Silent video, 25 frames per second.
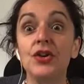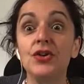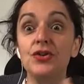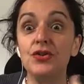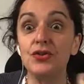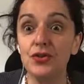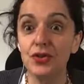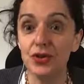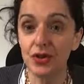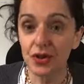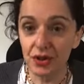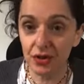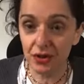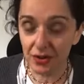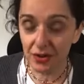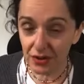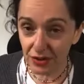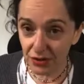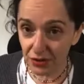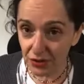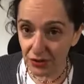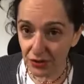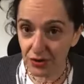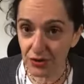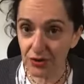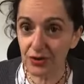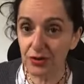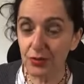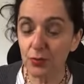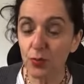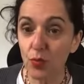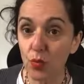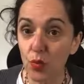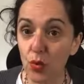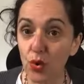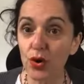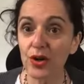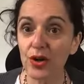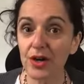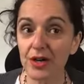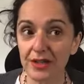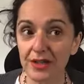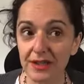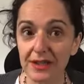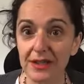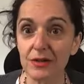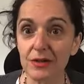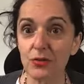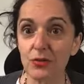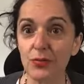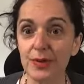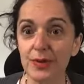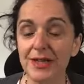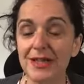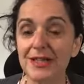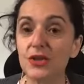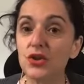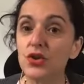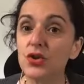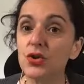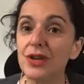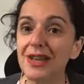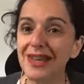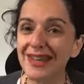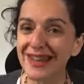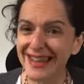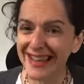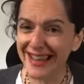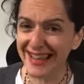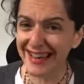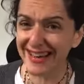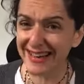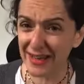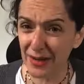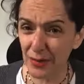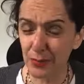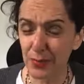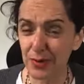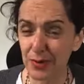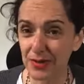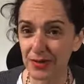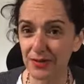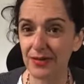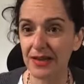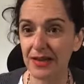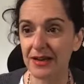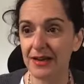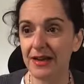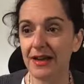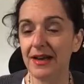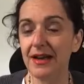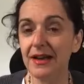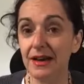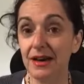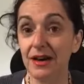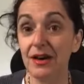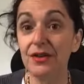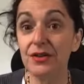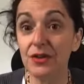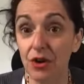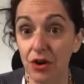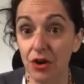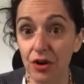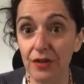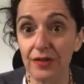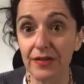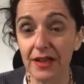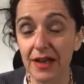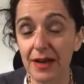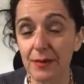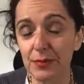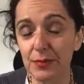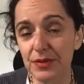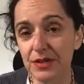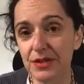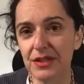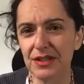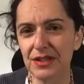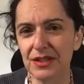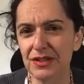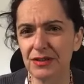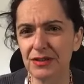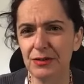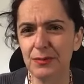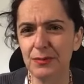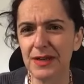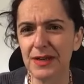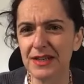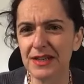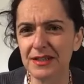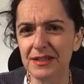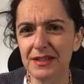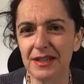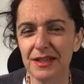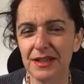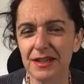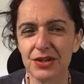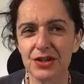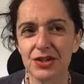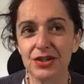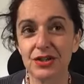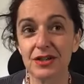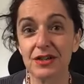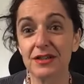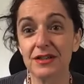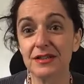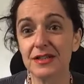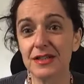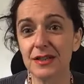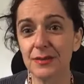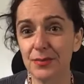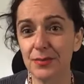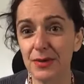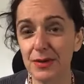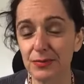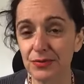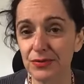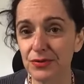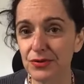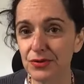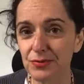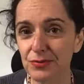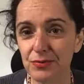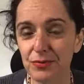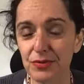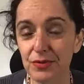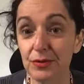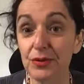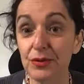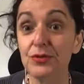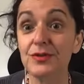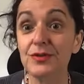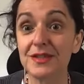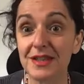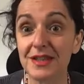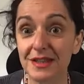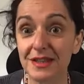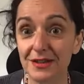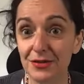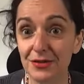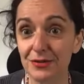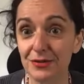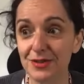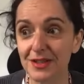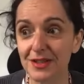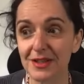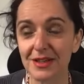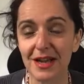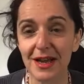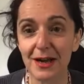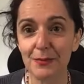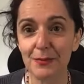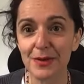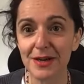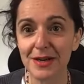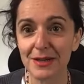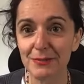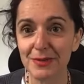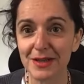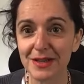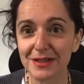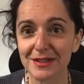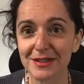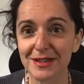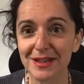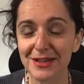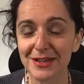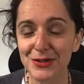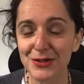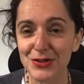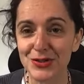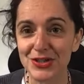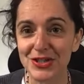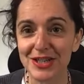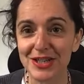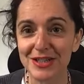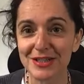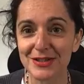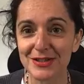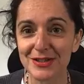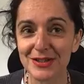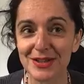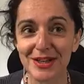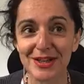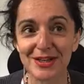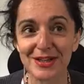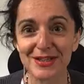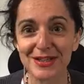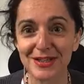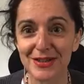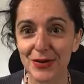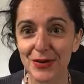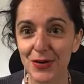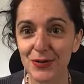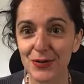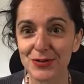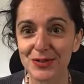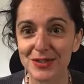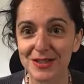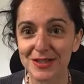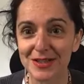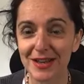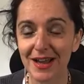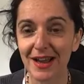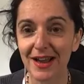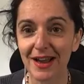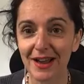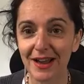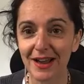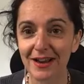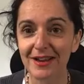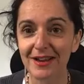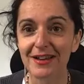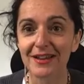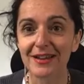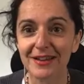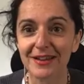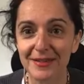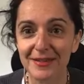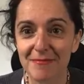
you can work a little bit to let a bit of that out on that particular meditation. And some people do. You said you did how many meditations yesterday? You did a whole stack.